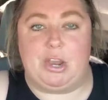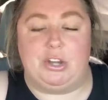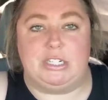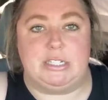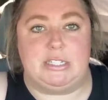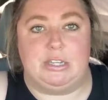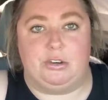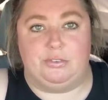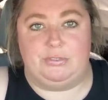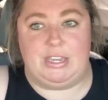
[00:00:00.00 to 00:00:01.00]
Honda
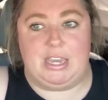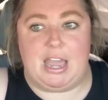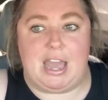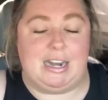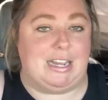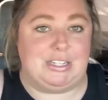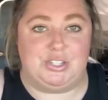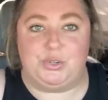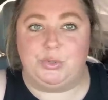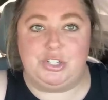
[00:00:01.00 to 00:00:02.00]
CRV at a
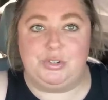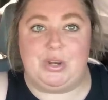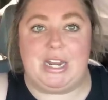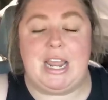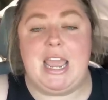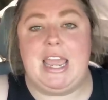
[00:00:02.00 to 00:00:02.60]
storage unit,